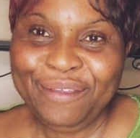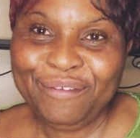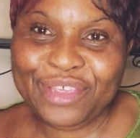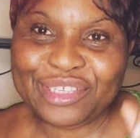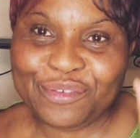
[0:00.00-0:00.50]

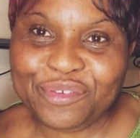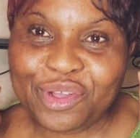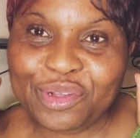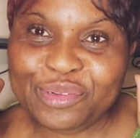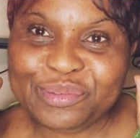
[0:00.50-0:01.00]
First of
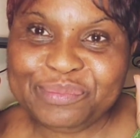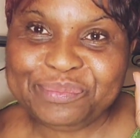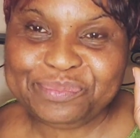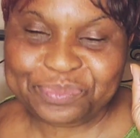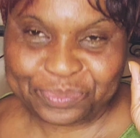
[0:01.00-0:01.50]
all,
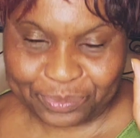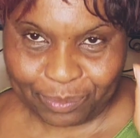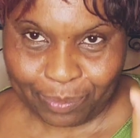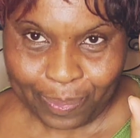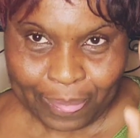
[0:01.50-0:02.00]

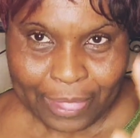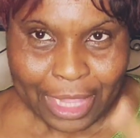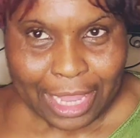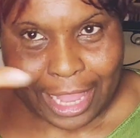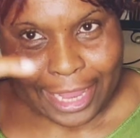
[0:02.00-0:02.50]

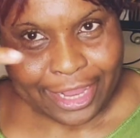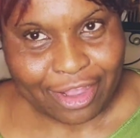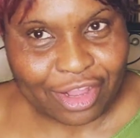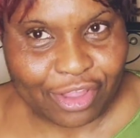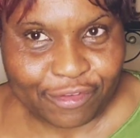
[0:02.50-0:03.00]
I
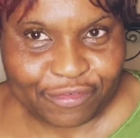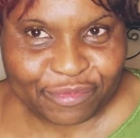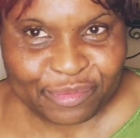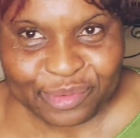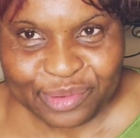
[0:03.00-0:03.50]
cut
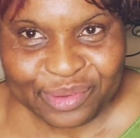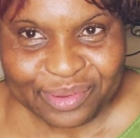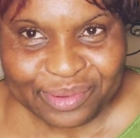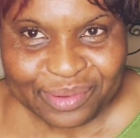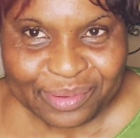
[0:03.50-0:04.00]
off
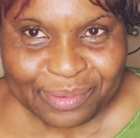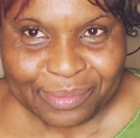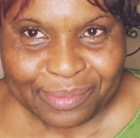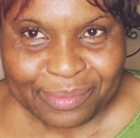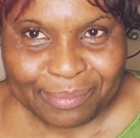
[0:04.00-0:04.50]

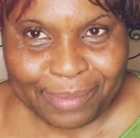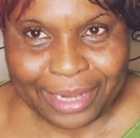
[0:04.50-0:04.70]
my